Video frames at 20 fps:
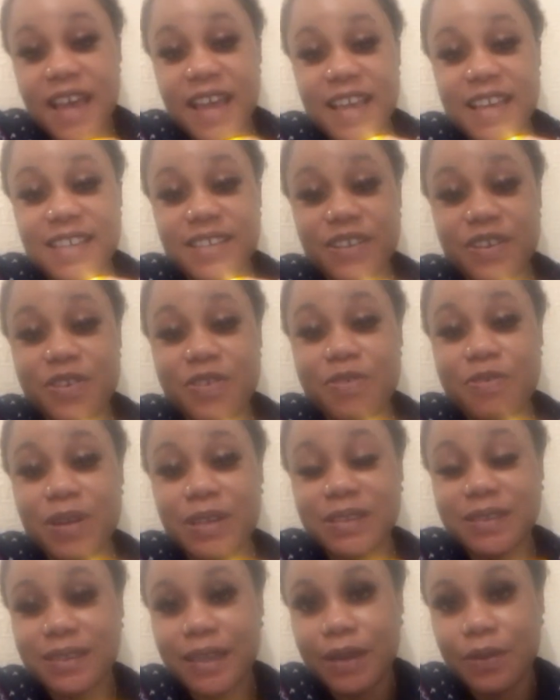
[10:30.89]
is
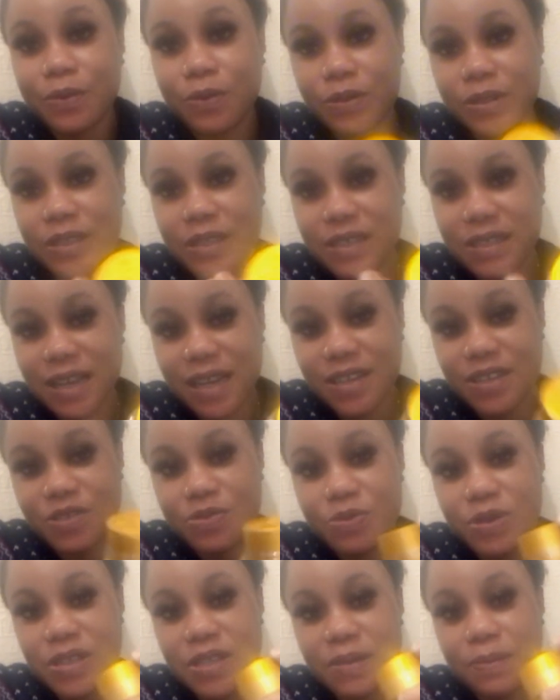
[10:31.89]
crested on it and it's
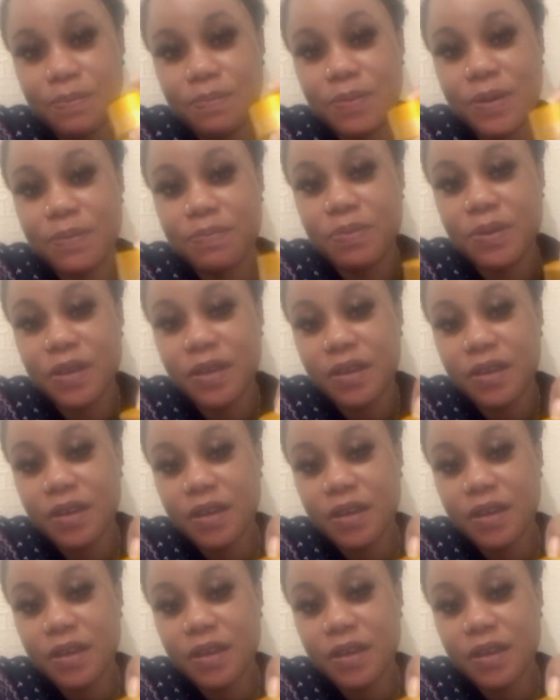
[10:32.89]
written bb